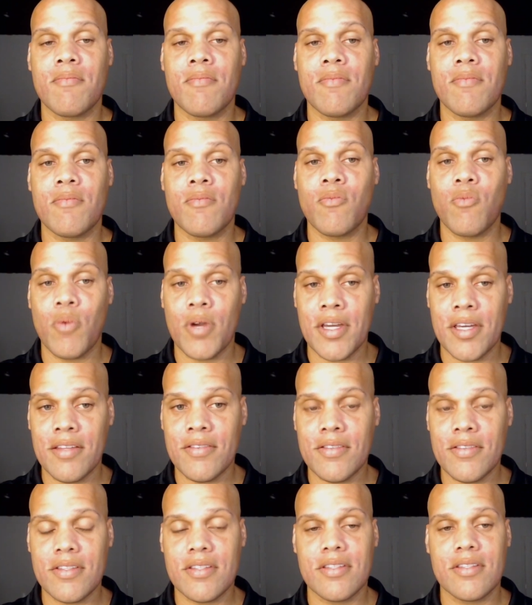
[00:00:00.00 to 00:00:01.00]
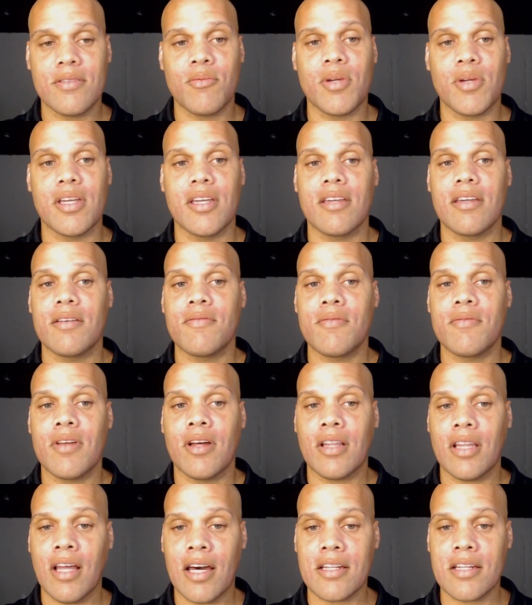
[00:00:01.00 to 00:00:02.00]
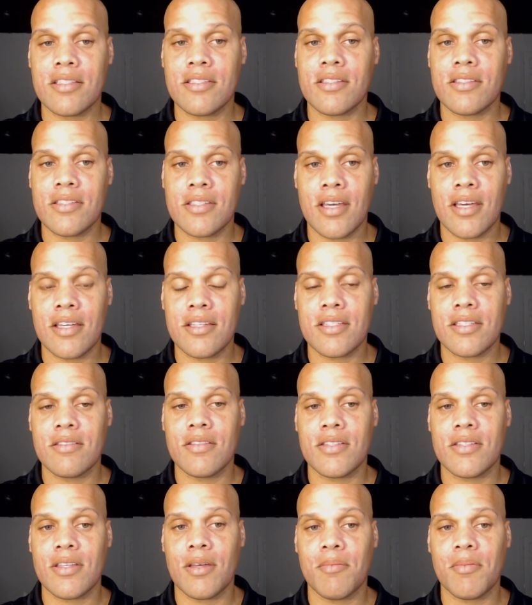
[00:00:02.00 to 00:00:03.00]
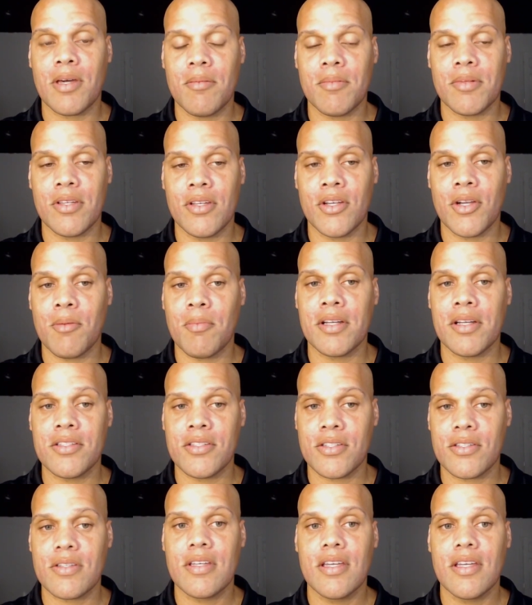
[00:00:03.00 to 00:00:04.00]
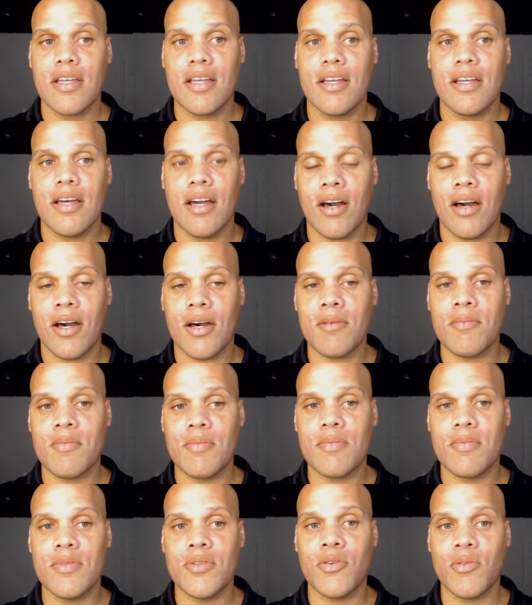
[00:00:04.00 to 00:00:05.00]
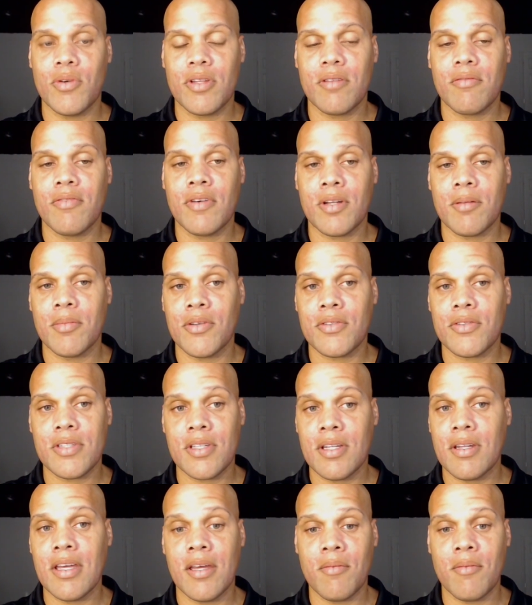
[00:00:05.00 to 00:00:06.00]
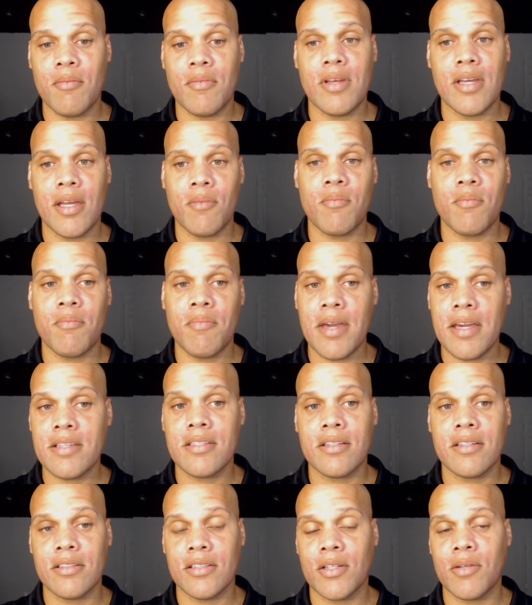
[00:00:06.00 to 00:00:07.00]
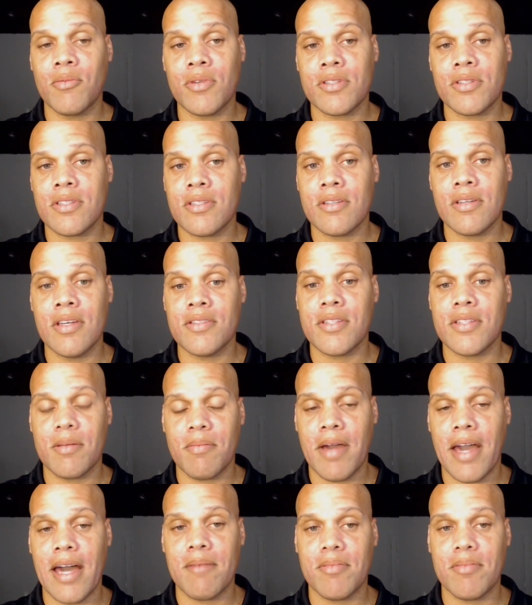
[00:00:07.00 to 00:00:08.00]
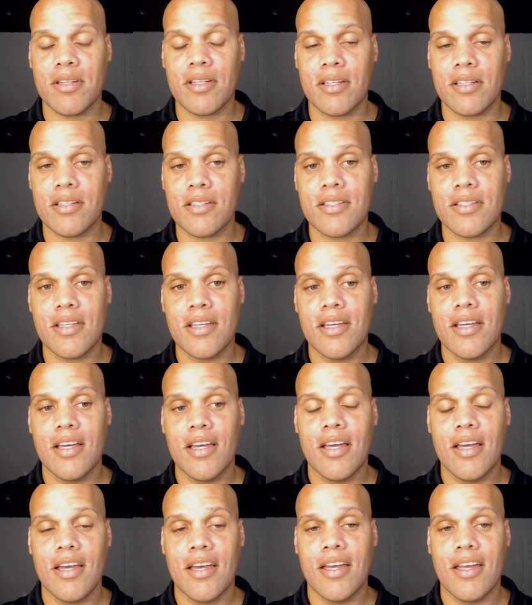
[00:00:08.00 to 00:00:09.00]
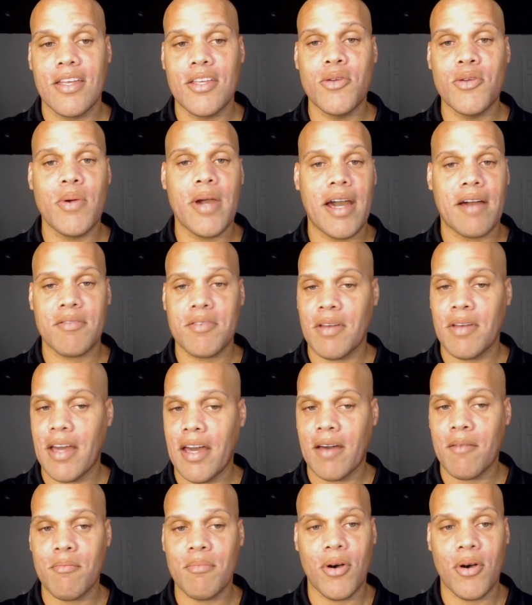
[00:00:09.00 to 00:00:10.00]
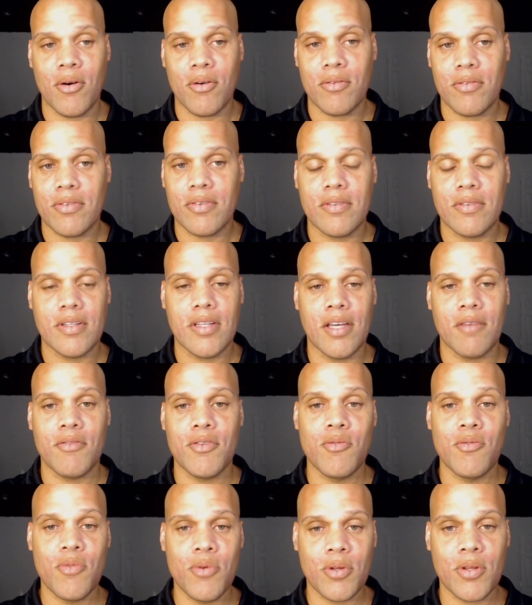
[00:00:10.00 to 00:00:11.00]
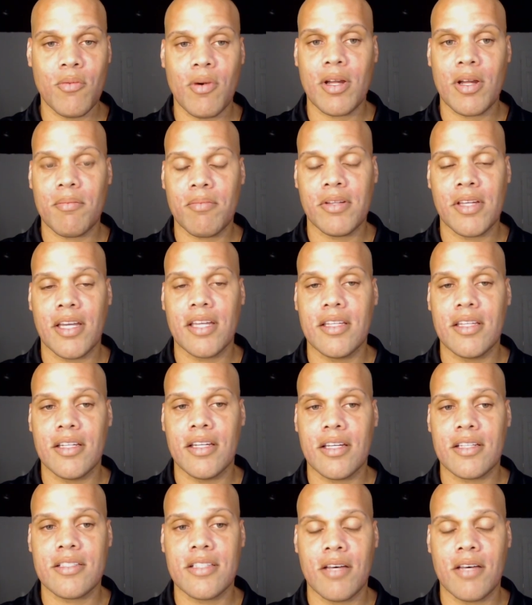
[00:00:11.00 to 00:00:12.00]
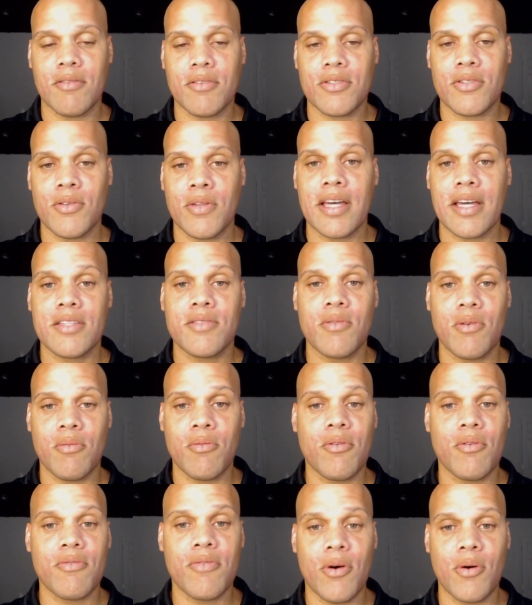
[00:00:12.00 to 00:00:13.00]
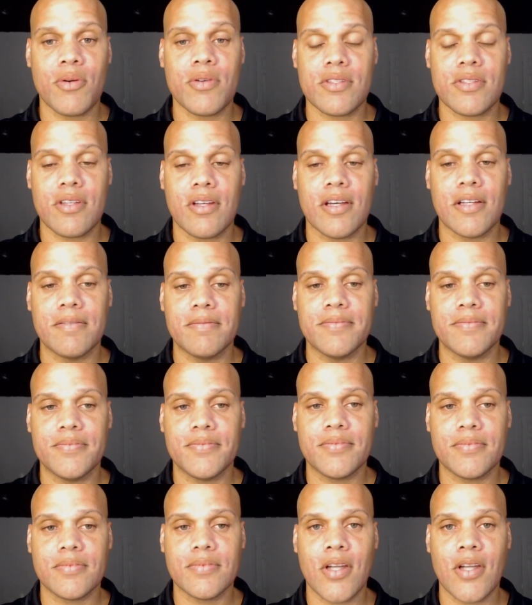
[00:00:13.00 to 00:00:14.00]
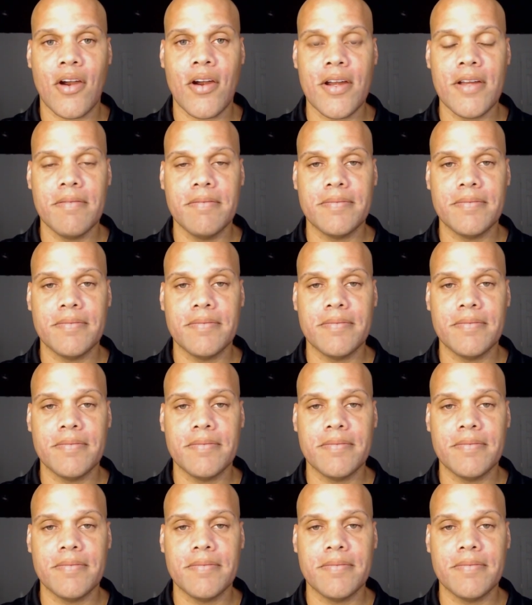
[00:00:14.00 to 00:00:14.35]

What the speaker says: wins. We can get a lot of success this upcoming year by just doing the fundamentals. And basically what ends up happening is you have to have both if you really want to play at the next level. So that's what we're focused on. All right.